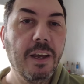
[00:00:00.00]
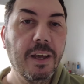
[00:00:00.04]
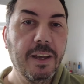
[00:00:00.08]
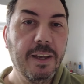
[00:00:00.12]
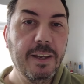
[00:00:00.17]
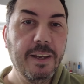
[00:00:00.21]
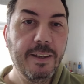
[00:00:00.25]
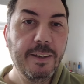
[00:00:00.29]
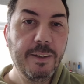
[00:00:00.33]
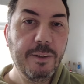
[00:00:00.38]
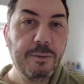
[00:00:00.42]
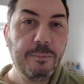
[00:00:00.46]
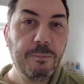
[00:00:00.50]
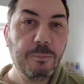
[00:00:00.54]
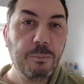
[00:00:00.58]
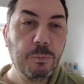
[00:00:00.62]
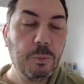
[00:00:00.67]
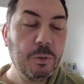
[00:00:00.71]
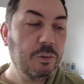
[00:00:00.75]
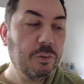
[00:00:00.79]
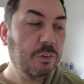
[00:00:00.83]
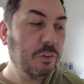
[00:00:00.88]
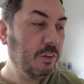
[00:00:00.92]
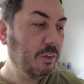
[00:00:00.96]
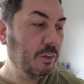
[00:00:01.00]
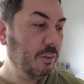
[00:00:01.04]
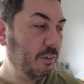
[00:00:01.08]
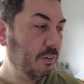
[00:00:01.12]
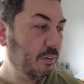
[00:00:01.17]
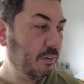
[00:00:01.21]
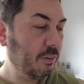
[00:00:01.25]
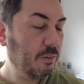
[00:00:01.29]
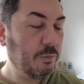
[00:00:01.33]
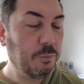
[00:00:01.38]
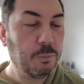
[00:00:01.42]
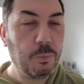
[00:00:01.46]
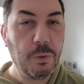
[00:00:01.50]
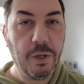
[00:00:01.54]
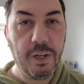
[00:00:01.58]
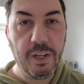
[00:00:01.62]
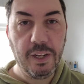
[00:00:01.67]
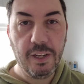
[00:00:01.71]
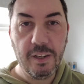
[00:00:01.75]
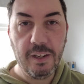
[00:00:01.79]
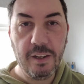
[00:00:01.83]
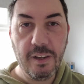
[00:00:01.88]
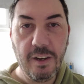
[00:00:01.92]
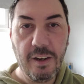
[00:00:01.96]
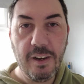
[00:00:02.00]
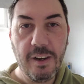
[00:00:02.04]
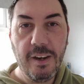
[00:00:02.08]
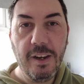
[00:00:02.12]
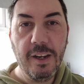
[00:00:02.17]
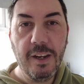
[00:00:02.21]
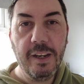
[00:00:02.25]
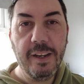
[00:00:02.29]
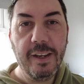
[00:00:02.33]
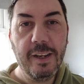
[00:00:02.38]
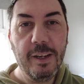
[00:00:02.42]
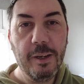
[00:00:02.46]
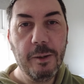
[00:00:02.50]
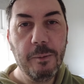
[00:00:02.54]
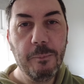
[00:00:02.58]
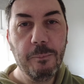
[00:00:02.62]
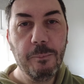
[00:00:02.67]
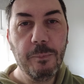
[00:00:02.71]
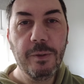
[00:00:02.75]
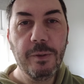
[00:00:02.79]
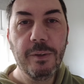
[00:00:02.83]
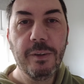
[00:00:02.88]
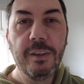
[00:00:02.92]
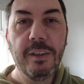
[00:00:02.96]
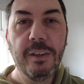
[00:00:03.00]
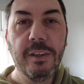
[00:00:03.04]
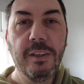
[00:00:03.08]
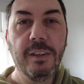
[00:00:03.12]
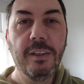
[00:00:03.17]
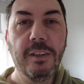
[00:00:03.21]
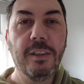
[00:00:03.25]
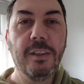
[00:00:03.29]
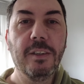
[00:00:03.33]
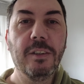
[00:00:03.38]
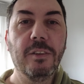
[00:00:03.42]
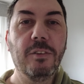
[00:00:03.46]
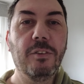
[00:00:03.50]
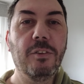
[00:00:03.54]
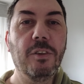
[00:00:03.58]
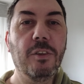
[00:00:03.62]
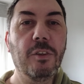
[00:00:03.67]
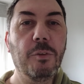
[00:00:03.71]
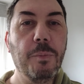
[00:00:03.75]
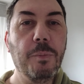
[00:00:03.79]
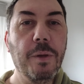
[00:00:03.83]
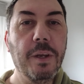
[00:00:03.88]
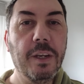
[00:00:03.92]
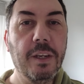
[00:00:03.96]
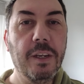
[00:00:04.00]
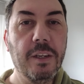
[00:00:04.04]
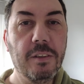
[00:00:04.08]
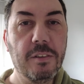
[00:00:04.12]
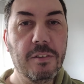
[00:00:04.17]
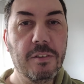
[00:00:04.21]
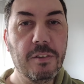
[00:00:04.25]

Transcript: Um, we're just we. I am just making a